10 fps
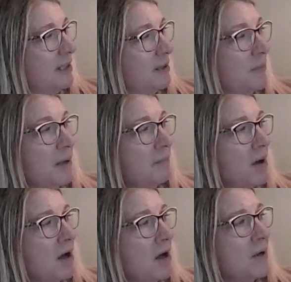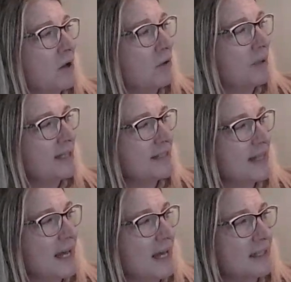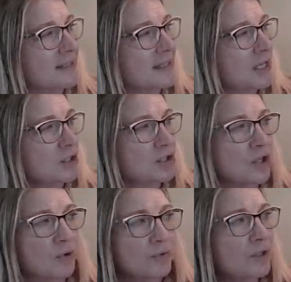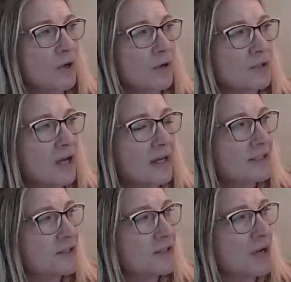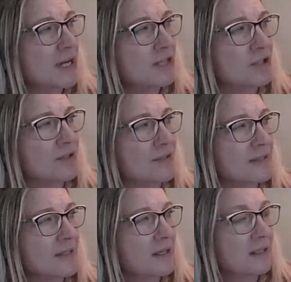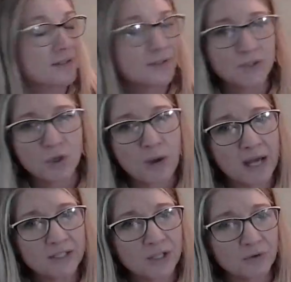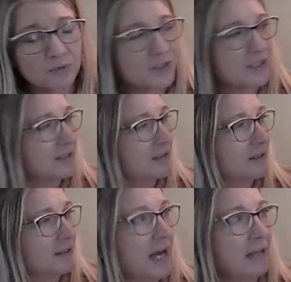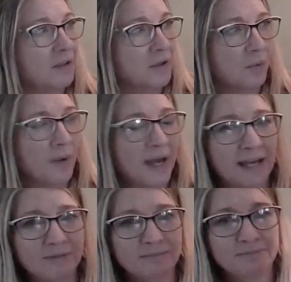But Mom always says, "Don't you go talking to strangers." So I don't. I look away.